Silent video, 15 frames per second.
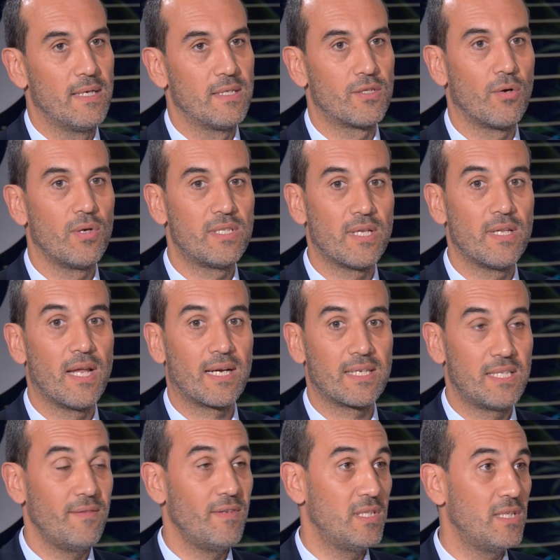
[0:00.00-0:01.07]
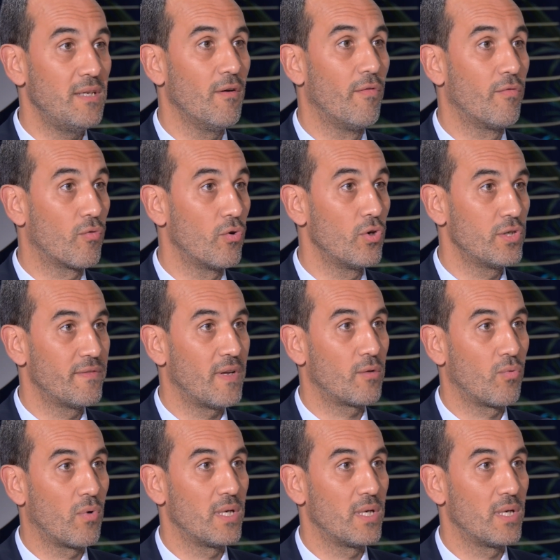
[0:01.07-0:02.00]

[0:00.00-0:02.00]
So it's an activity, of course, that